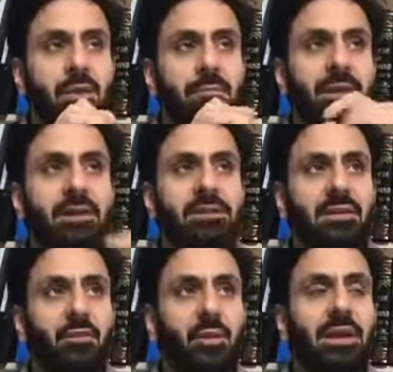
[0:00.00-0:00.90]
Because
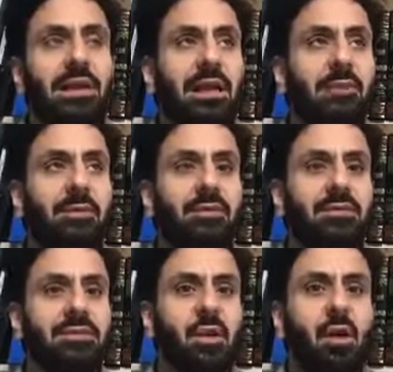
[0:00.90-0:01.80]
if we claim that there
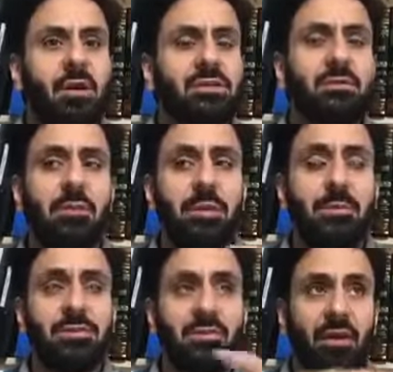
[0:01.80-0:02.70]
is no ultimate
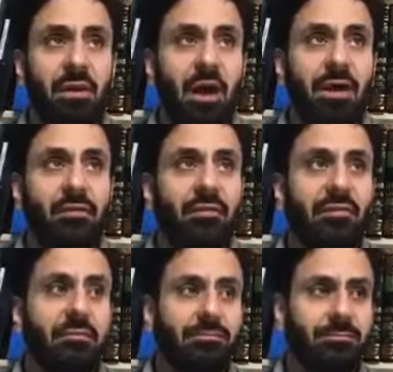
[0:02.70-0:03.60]
purpose for our
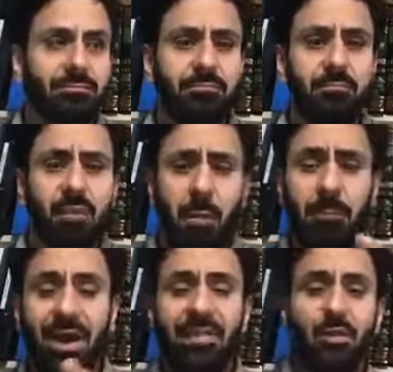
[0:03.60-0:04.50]
life,
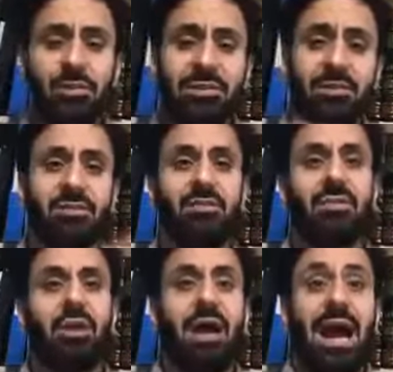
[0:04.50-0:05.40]
but then we start
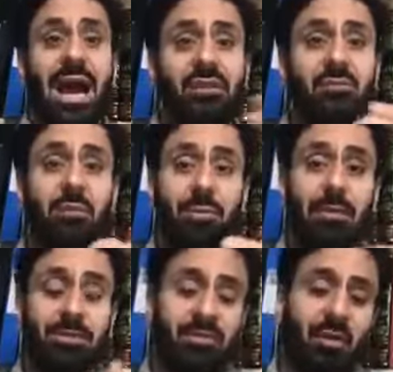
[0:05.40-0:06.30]
to attribute
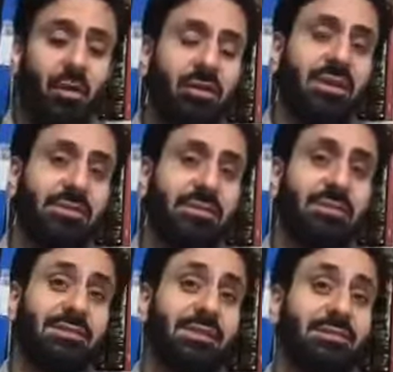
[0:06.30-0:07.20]
purpose for our own
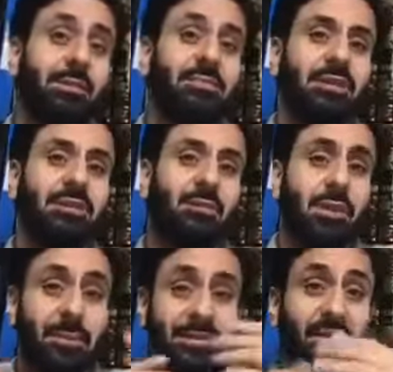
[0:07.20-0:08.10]
existence in a subjective
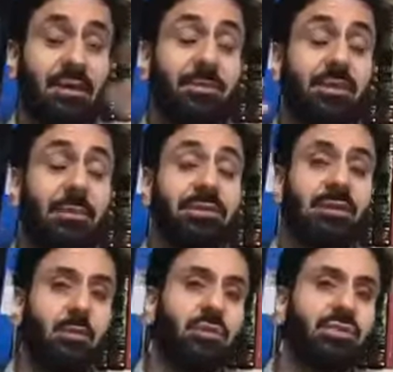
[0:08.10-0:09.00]
way based on limited minds
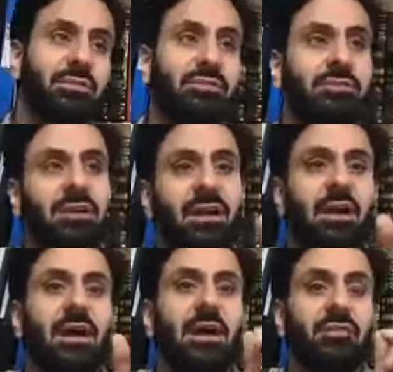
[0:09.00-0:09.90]
and emotions,
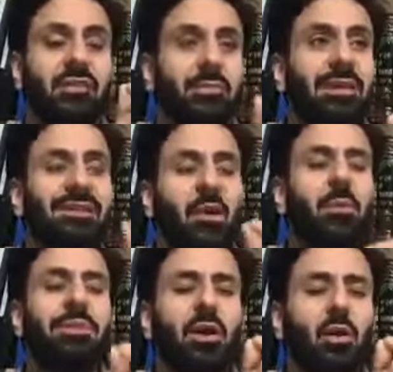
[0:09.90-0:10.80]
for me, that would be